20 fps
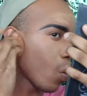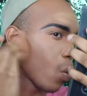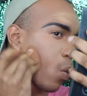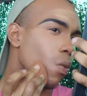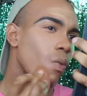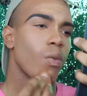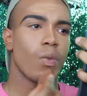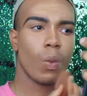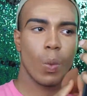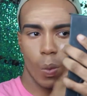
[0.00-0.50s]

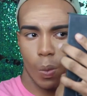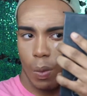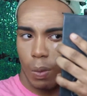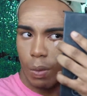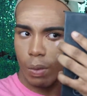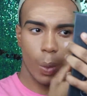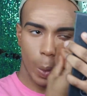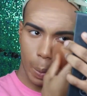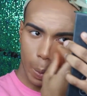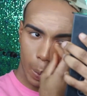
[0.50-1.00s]
some
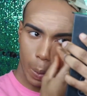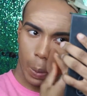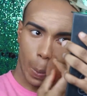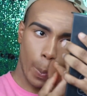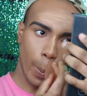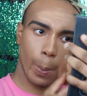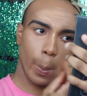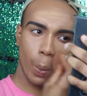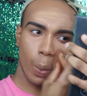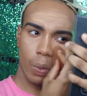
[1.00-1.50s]
another
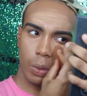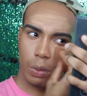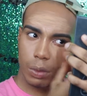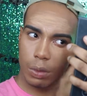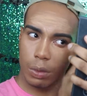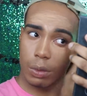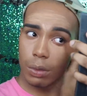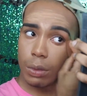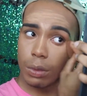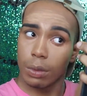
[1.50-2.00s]
level
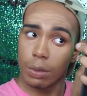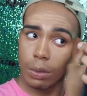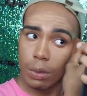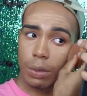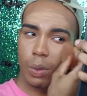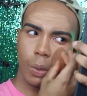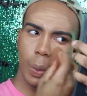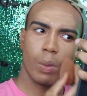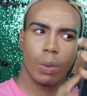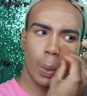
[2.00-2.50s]
doing
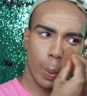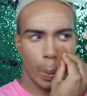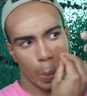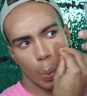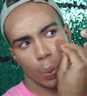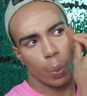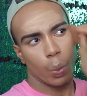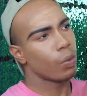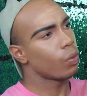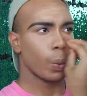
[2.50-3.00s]
that
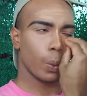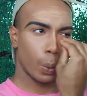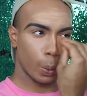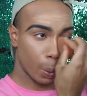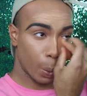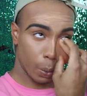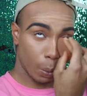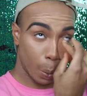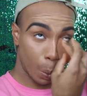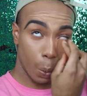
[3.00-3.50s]
during
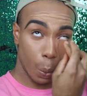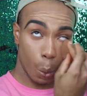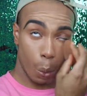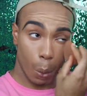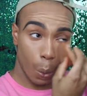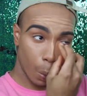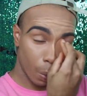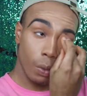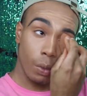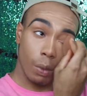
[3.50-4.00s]
when
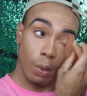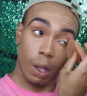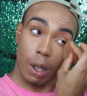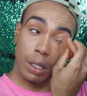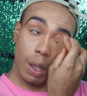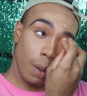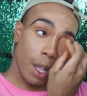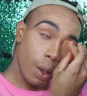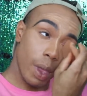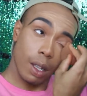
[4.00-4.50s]
I was
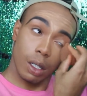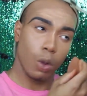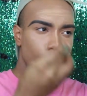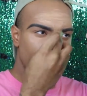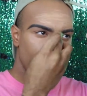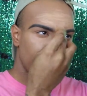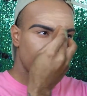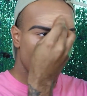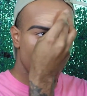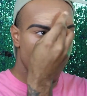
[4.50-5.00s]
filming
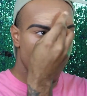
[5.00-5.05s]
this.